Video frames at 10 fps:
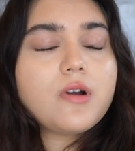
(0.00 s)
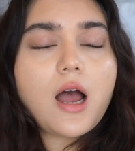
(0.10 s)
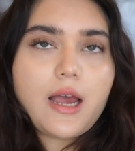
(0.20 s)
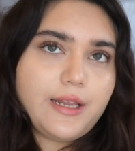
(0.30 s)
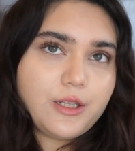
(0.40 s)

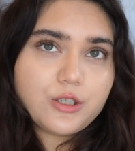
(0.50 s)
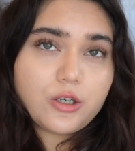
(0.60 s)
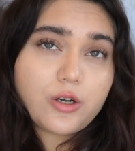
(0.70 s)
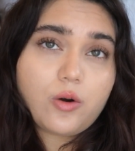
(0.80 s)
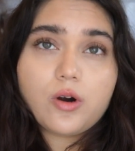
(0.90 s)
eye
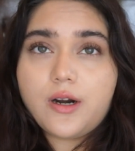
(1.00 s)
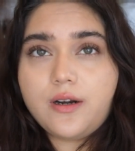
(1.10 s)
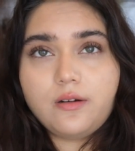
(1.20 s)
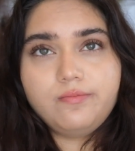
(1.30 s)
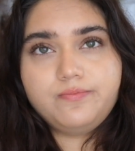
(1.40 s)
look,
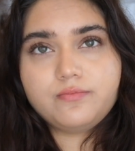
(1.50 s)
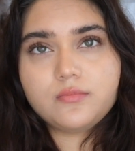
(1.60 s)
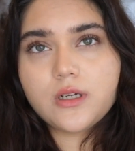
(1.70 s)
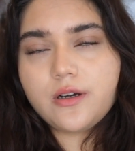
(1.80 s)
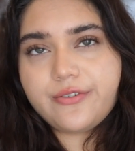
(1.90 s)
or
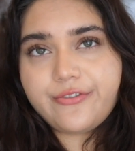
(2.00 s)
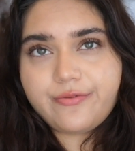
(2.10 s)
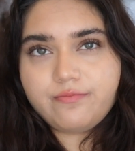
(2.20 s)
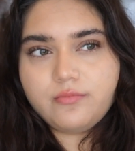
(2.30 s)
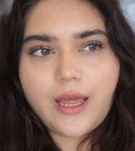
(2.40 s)

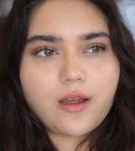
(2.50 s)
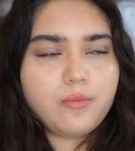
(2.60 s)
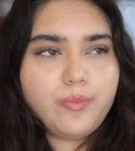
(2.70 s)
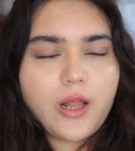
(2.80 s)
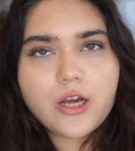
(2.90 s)
like a
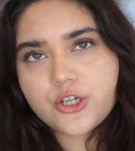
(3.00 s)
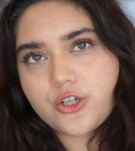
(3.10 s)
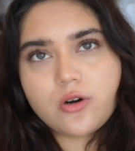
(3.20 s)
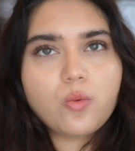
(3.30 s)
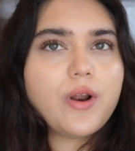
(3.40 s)

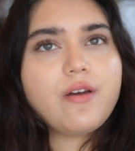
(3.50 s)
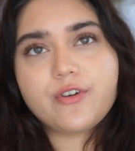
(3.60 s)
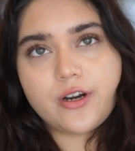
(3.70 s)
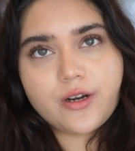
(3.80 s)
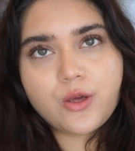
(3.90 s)
blush or
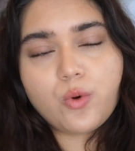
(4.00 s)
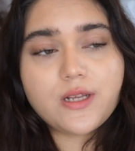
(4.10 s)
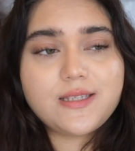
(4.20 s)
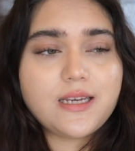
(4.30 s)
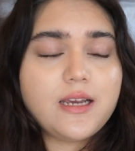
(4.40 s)
whatever you want
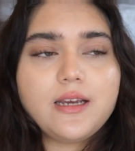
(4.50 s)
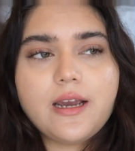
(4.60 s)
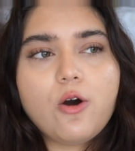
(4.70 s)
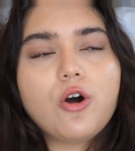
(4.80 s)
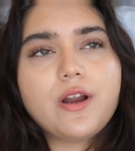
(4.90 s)
to
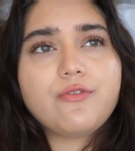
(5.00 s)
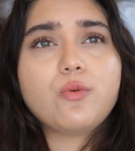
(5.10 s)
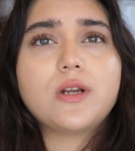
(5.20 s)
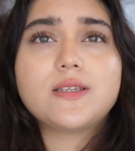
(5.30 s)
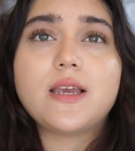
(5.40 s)
see, or if you
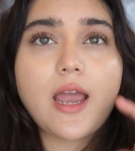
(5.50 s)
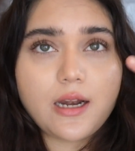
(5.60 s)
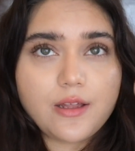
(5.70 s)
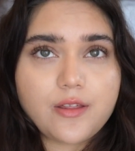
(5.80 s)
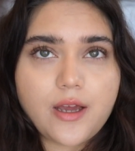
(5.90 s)
want to see
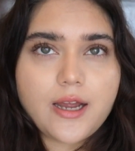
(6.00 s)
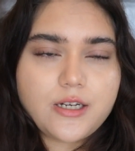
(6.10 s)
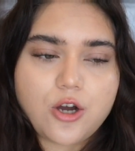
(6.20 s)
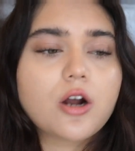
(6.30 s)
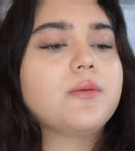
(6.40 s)
anything I
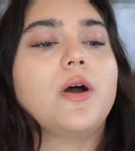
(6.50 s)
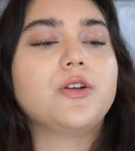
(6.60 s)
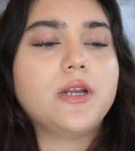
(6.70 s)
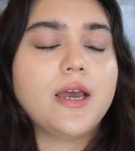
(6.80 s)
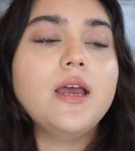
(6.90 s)
talked about
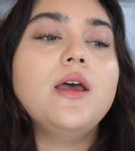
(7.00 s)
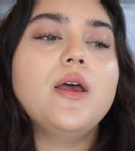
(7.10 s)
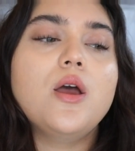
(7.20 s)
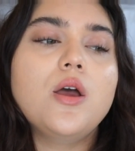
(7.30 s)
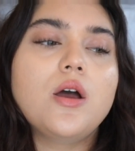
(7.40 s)
today
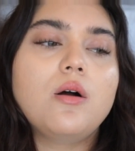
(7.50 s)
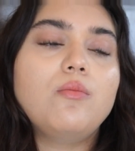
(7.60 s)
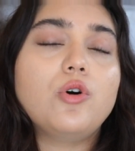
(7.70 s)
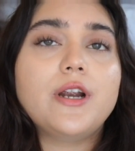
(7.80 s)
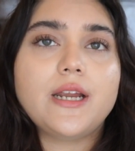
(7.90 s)

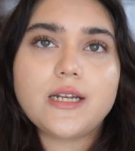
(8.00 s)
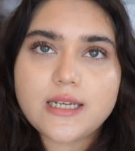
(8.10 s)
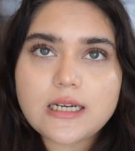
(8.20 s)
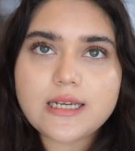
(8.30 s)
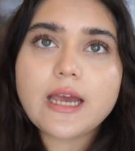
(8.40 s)
more in
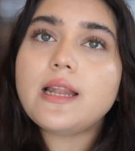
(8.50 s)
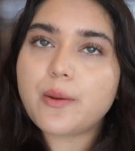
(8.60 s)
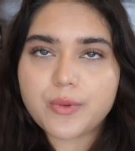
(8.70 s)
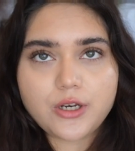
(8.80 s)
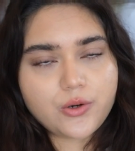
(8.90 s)
detail,
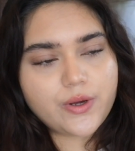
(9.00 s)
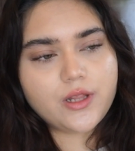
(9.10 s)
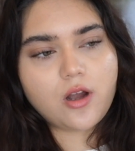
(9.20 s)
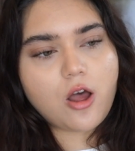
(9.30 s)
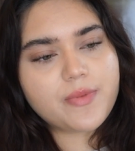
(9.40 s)
let me know in
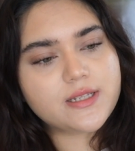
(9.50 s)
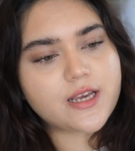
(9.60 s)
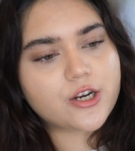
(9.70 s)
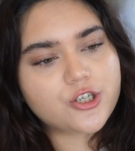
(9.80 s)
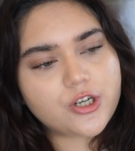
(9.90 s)
the comment
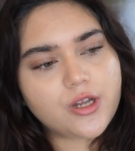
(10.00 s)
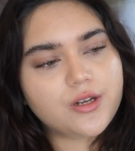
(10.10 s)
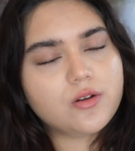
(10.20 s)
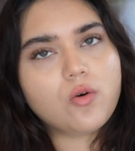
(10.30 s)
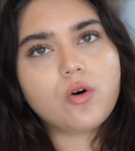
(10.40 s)

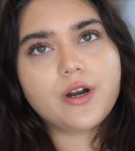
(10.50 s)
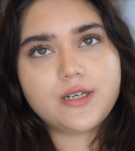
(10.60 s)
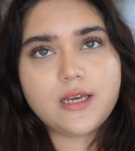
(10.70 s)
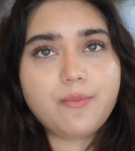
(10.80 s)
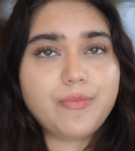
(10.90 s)
section or
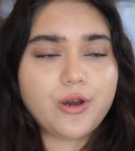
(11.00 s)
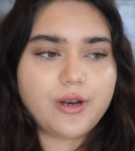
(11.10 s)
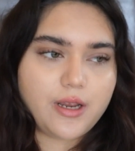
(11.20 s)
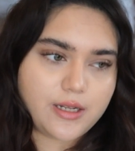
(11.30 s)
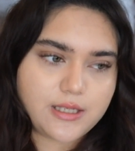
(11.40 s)
DM me on
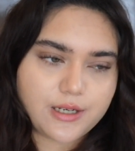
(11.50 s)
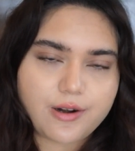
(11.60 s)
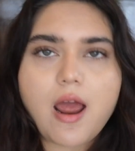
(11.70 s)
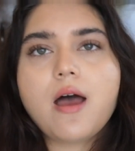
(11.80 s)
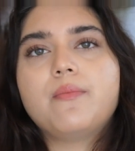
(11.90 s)

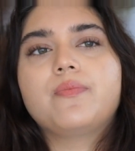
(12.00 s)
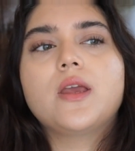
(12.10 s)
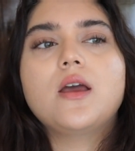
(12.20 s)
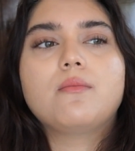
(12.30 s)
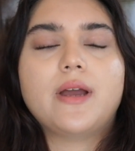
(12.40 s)
Instagram.
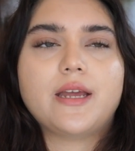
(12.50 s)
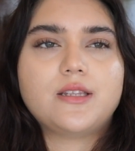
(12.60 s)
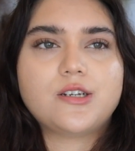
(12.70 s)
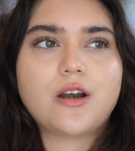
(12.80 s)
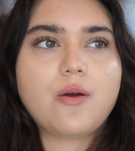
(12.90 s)
My
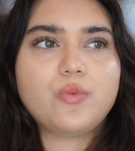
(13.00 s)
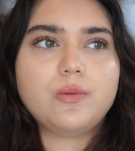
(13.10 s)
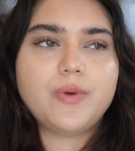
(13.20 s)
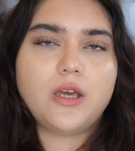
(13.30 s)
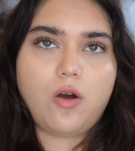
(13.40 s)
Instagram
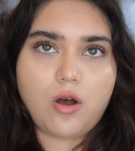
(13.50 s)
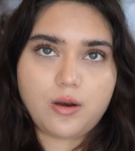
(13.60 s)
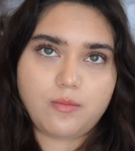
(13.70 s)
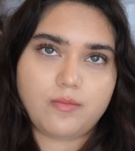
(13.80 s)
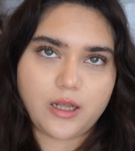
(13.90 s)
will be
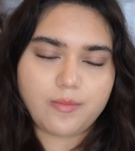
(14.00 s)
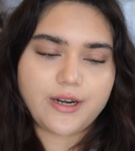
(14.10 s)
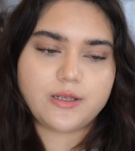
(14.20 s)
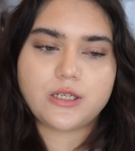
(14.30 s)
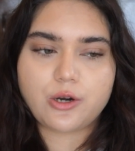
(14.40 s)
in my
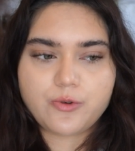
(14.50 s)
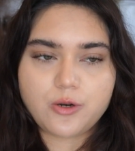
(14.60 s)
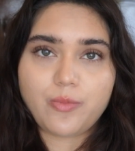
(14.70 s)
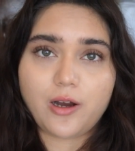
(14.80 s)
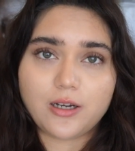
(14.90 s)

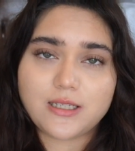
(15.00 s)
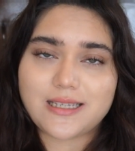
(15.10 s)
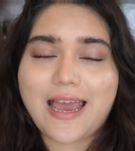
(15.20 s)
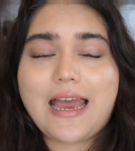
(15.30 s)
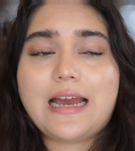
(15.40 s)
description box.
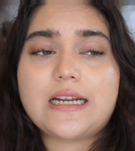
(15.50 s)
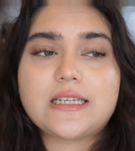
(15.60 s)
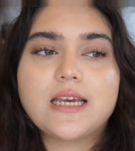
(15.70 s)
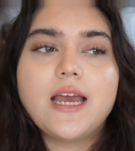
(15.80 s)
And